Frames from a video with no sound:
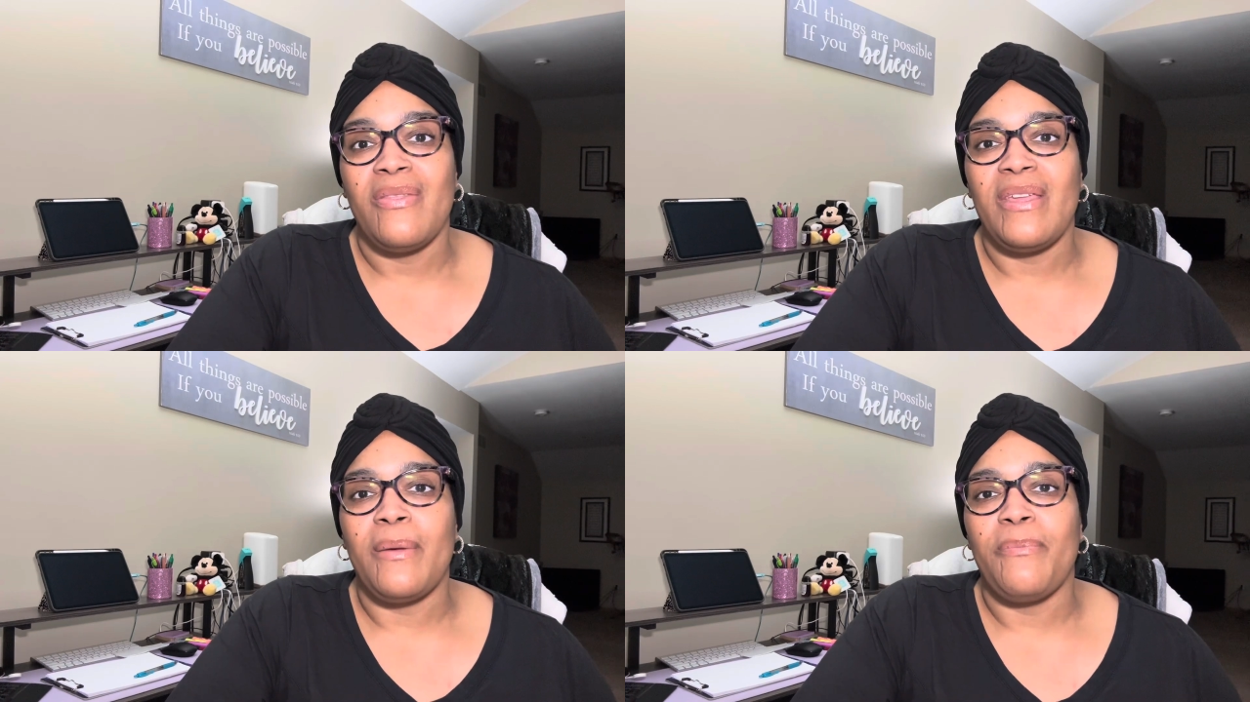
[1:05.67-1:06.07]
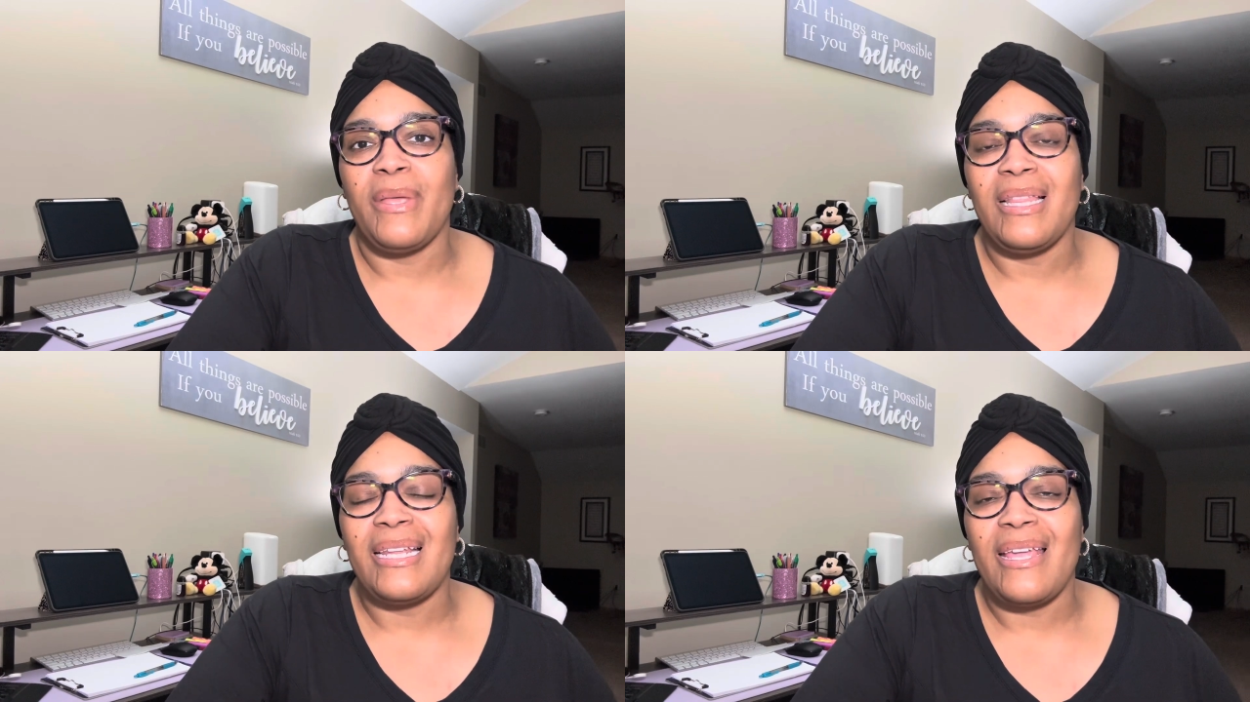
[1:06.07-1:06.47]
the
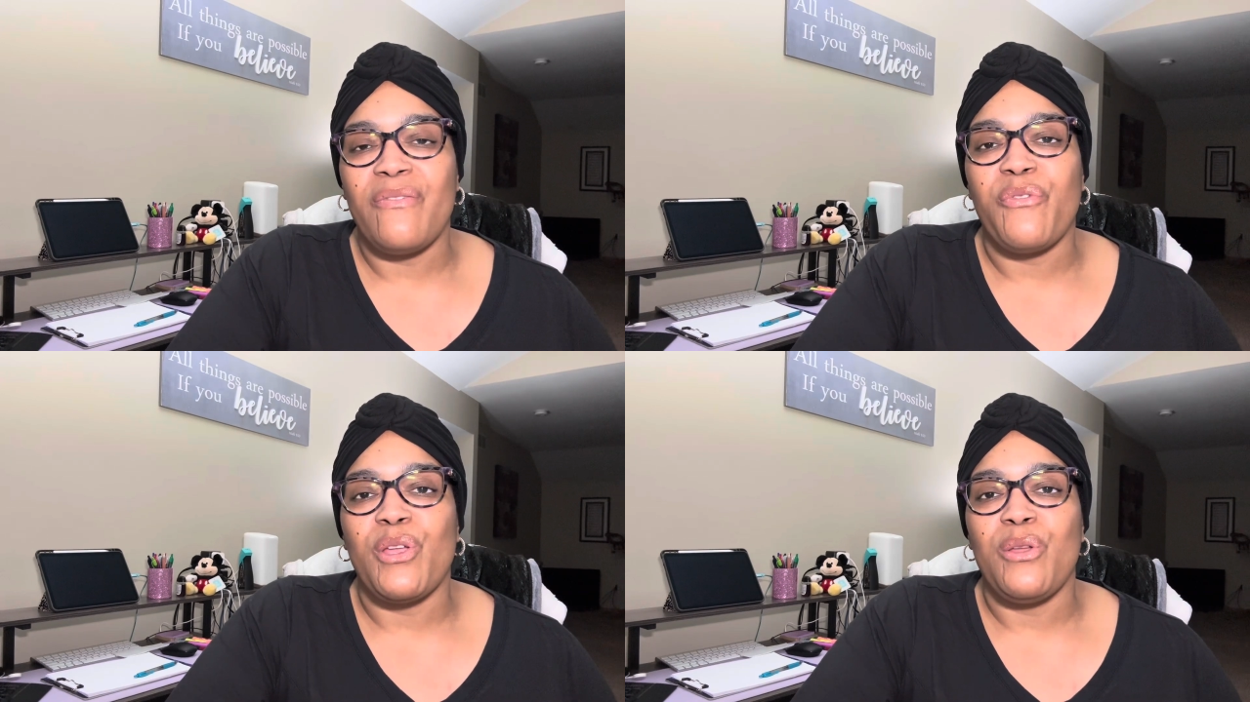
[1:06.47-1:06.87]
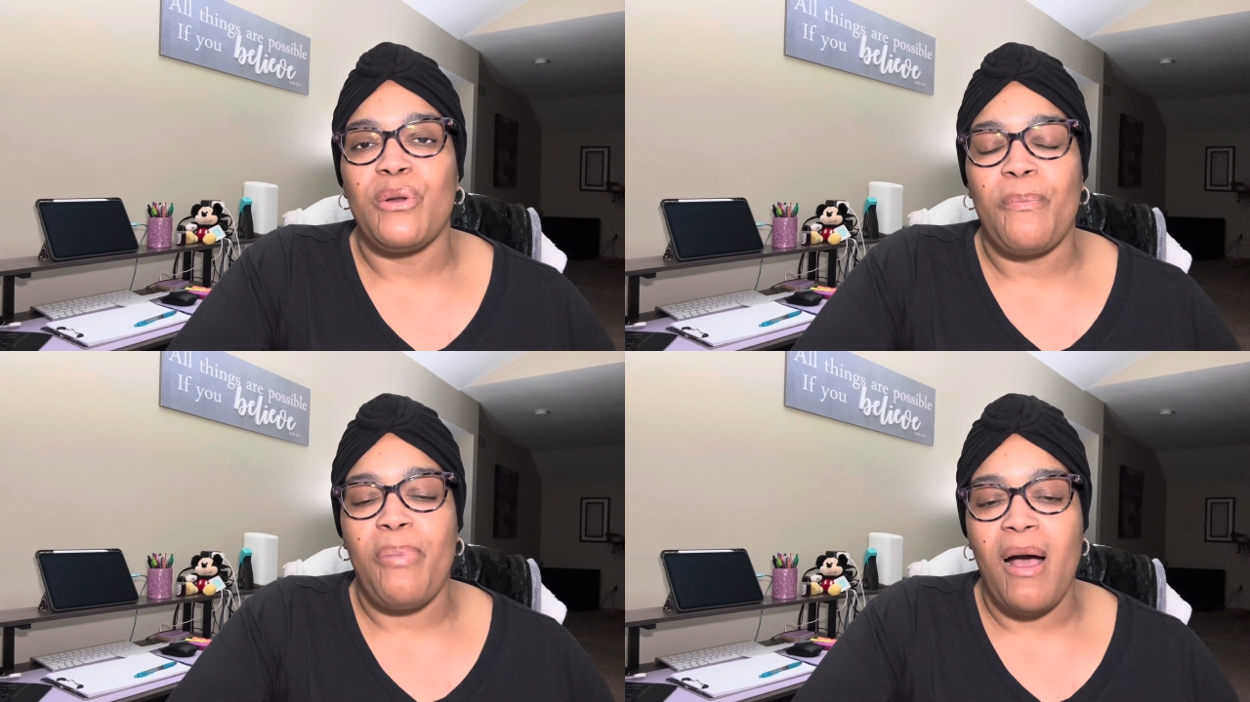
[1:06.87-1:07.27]
ability for you
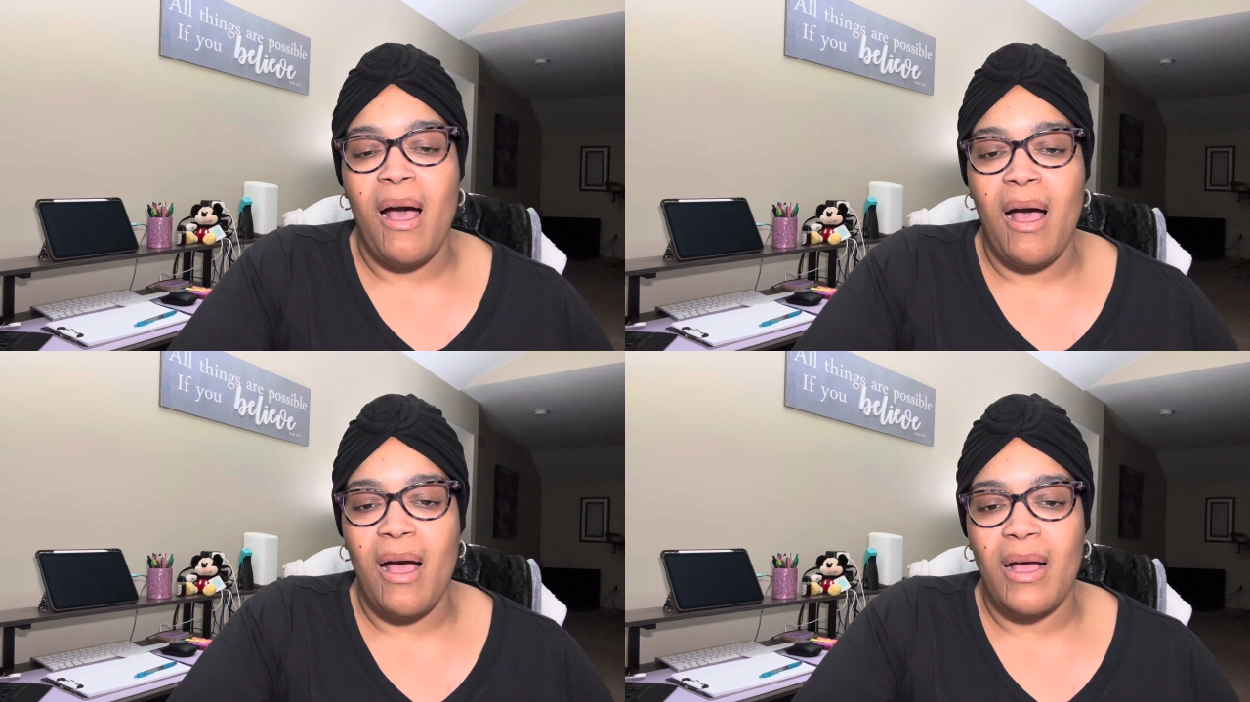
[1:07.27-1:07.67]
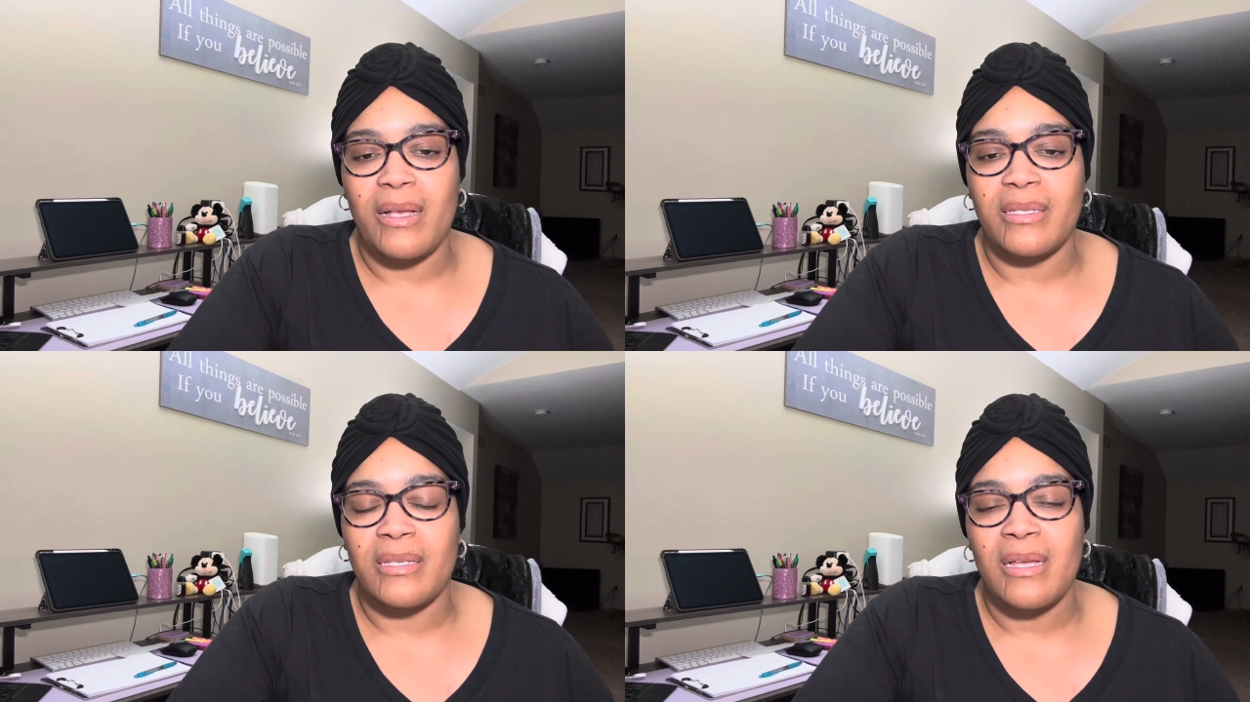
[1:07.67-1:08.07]
to
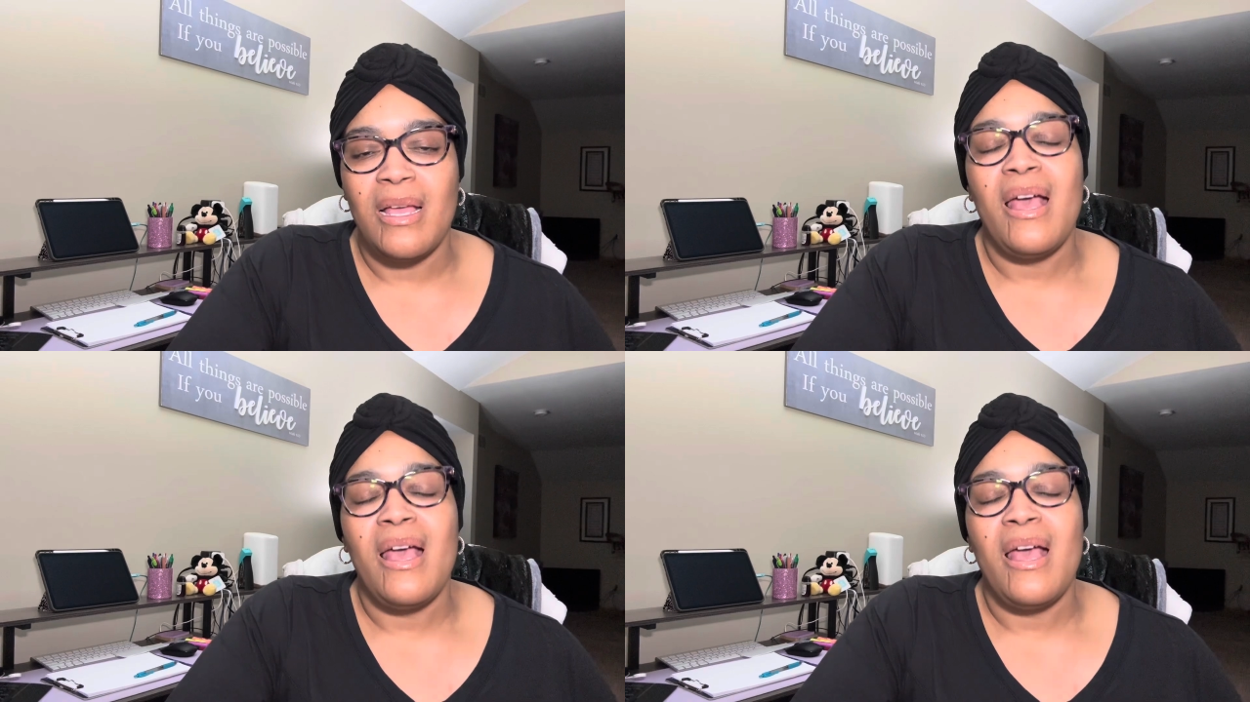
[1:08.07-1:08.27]
pause,